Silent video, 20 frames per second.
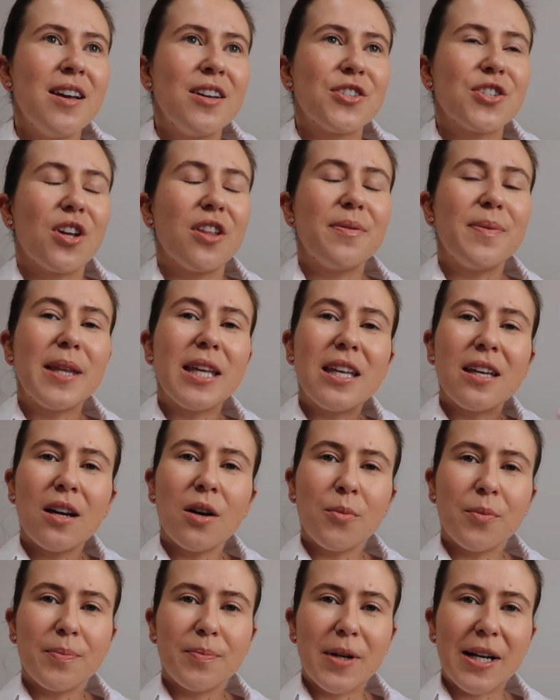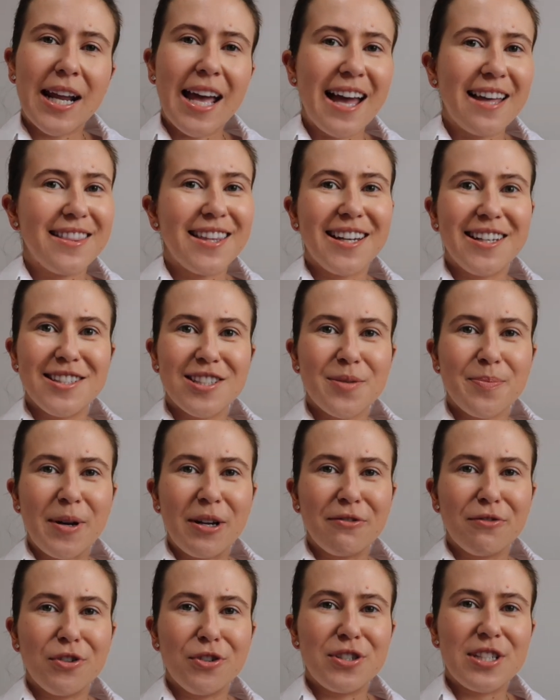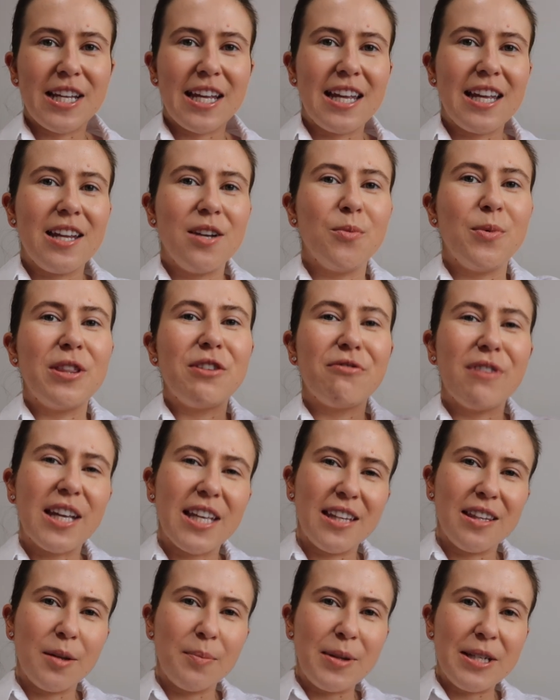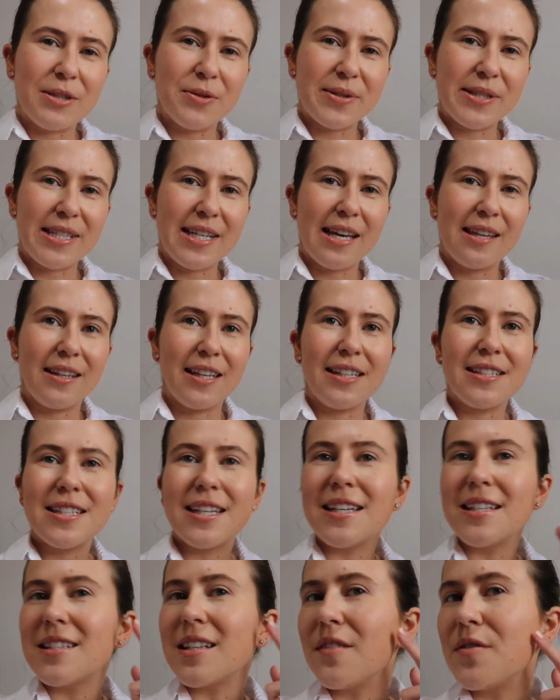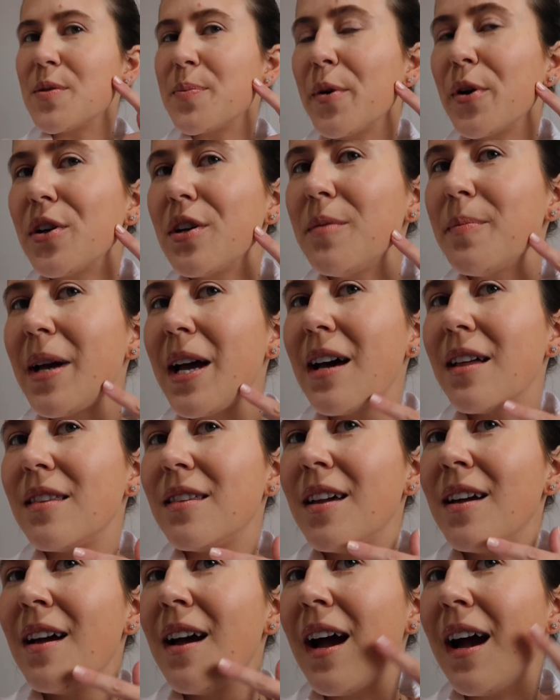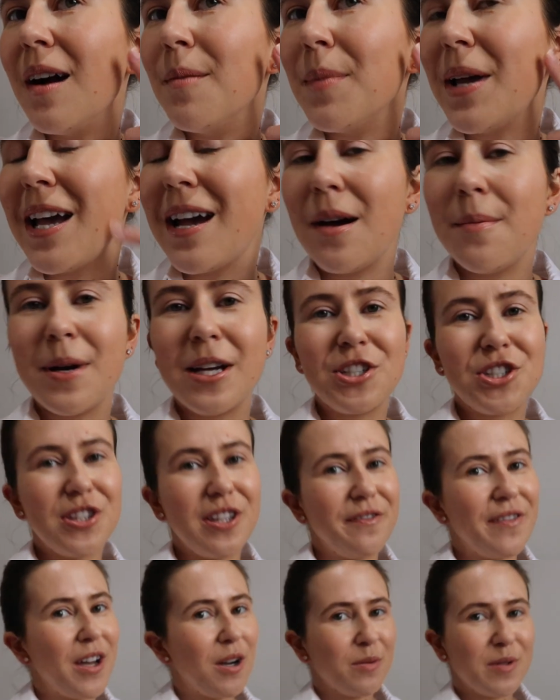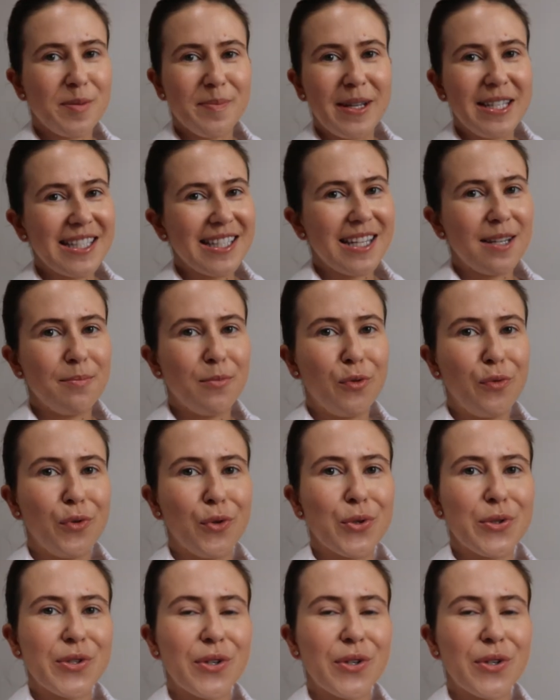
So I'm thinking I'm gonna add that into my routine with regular peels and LEDs. I've spoken about how much they've helped my skin before.